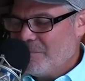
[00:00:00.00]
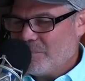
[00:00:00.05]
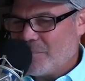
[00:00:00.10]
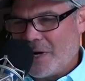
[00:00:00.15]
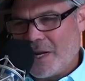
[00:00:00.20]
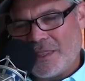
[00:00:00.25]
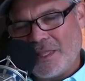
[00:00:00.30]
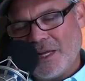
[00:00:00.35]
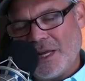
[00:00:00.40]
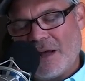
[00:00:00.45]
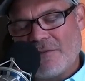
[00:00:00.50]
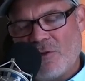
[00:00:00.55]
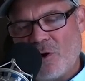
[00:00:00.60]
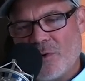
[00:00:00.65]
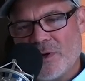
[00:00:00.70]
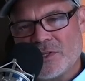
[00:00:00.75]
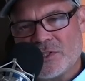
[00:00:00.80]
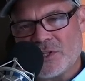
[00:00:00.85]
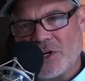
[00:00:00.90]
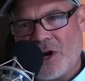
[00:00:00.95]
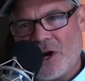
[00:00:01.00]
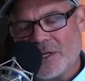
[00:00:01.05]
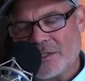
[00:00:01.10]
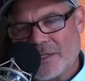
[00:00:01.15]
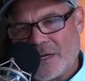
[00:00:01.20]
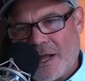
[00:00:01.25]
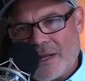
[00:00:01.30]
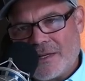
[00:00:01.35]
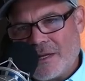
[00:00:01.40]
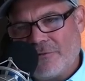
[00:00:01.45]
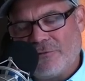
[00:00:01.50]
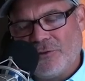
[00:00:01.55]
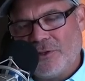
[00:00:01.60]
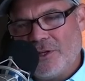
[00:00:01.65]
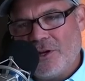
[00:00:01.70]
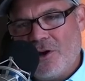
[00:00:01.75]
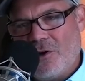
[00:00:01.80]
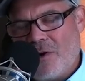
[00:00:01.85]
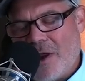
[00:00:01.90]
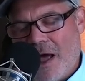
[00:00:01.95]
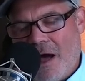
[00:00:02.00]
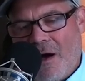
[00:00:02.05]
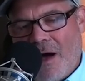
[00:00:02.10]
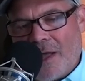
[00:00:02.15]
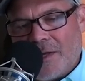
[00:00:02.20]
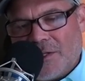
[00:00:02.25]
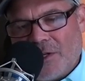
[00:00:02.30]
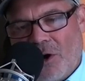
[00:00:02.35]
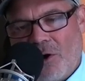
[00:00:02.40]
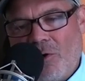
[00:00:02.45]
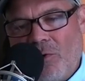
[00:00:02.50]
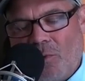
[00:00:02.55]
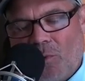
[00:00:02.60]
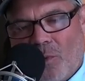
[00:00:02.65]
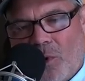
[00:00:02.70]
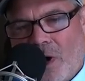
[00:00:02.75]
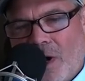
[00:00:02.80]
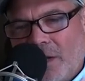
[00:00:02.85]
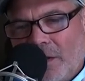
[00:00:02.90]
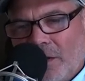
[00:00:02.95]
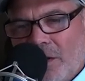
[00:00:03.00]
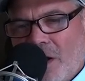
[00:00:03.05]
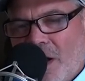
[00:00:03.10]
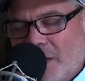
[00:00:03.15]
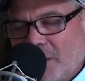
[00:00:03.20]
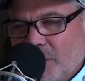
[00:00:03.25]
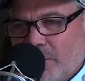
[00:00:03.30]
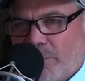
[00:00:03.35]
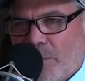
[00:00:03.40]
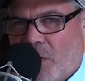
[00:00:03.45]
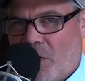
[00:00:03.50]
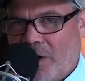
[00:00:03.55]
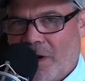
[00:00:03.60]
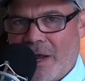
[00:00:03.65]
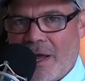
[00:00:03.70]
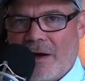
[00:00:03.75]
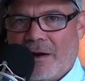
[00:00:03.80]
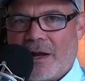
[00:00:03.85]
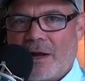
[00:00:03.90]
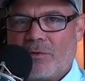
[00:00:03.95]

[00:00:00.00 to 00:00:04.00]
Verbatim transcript: but I think I've always talked, and I definitely know now, I don't want lawns burned down.